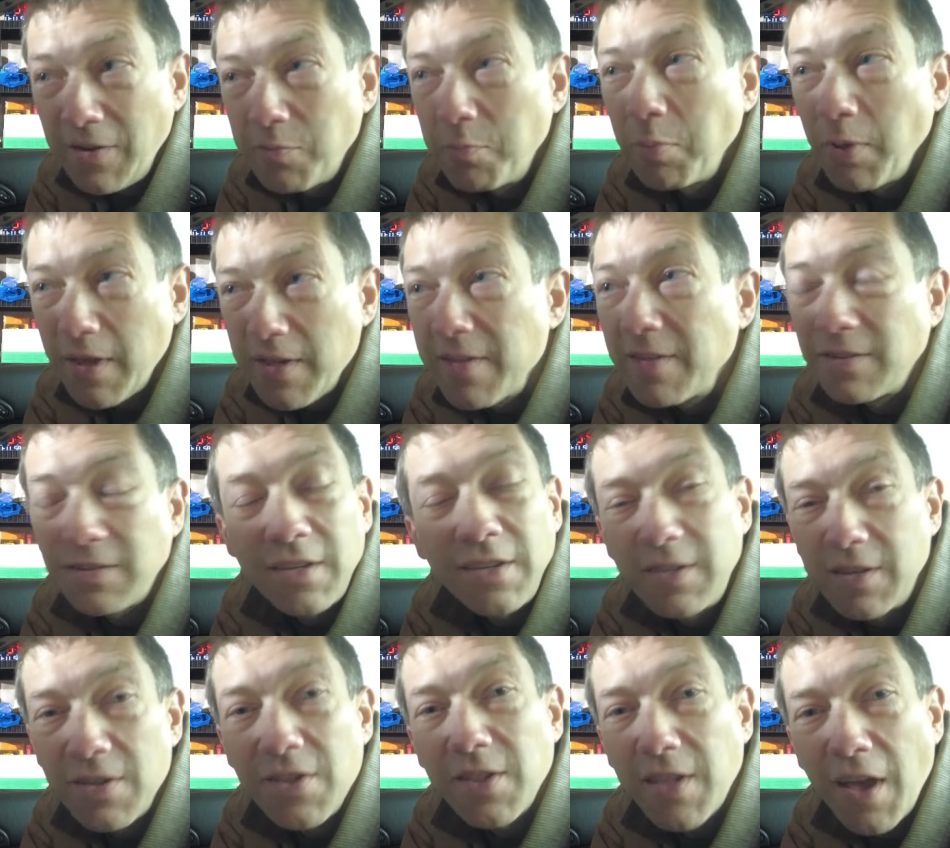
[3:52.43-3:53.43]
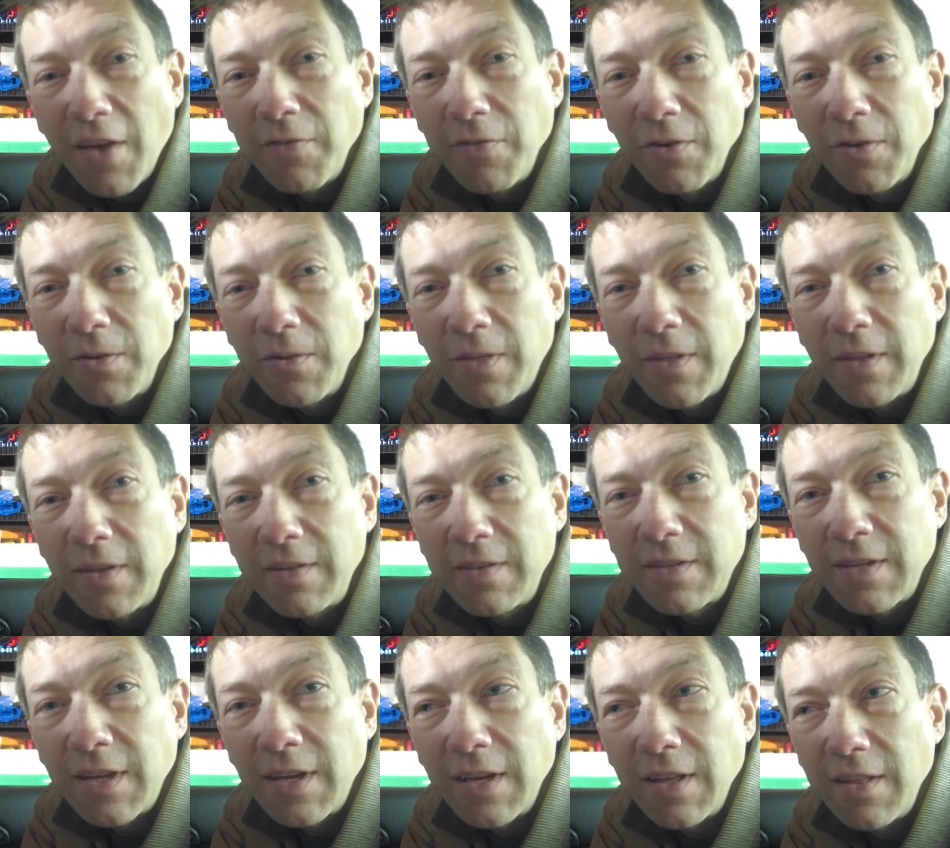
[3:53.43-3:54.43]
of pleasant to discover that
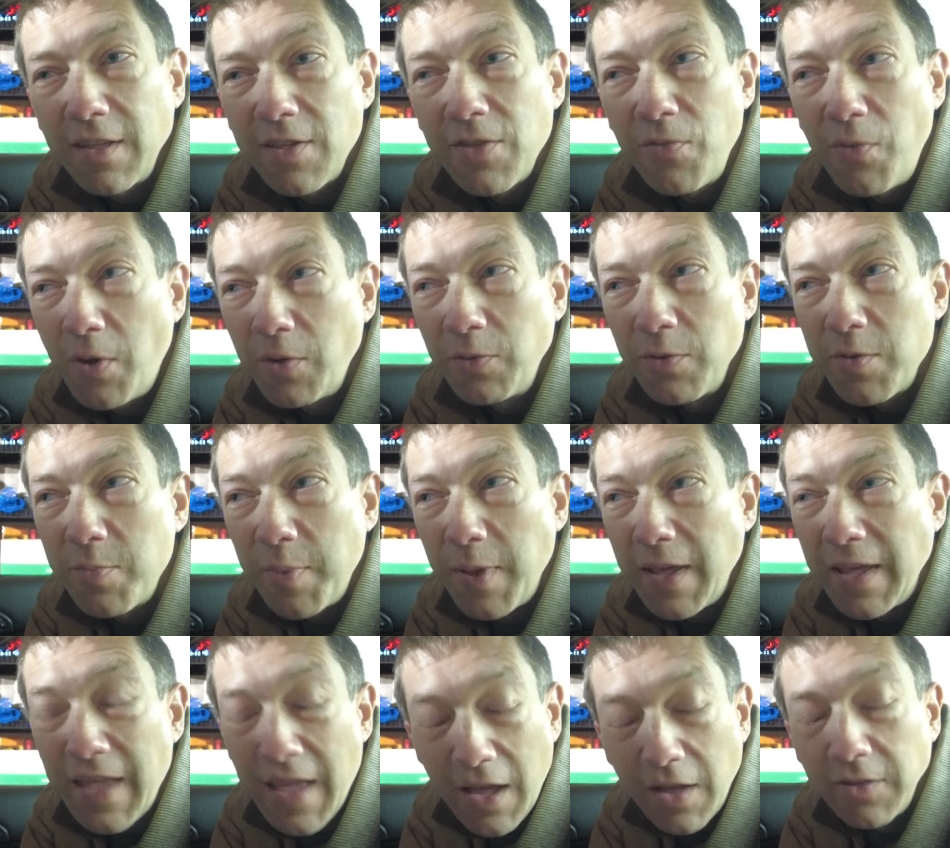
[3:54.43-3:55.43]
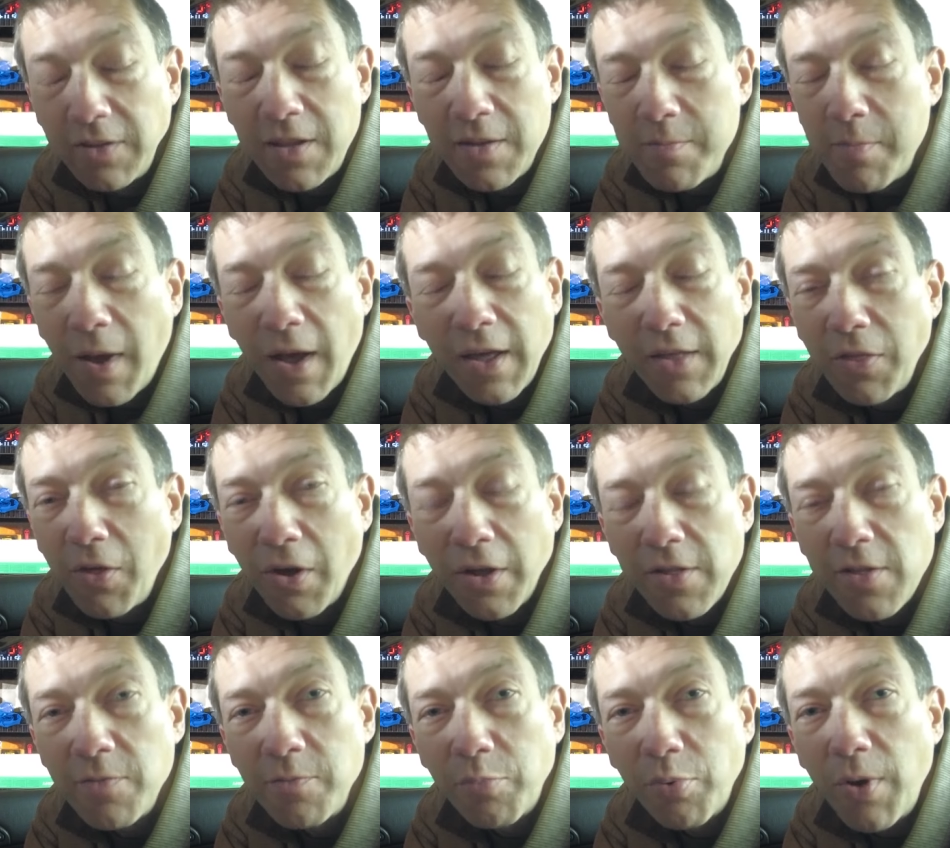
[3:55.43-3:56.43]
this one was being held in by
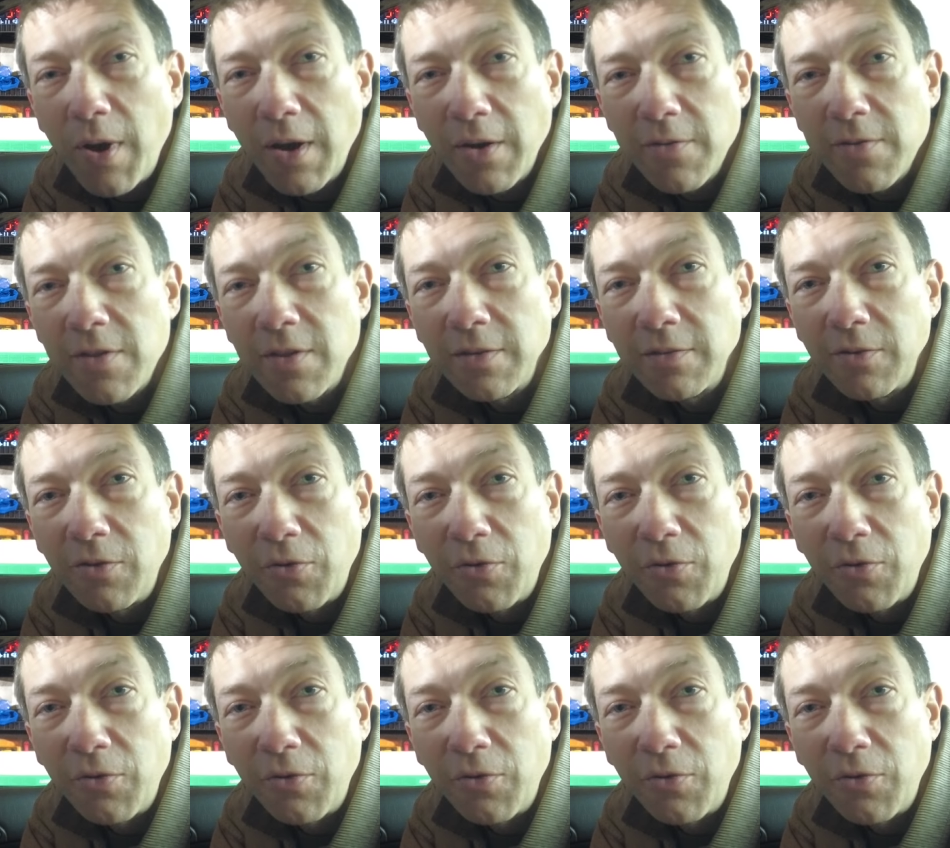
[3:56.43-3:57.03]
thoughts and prayers and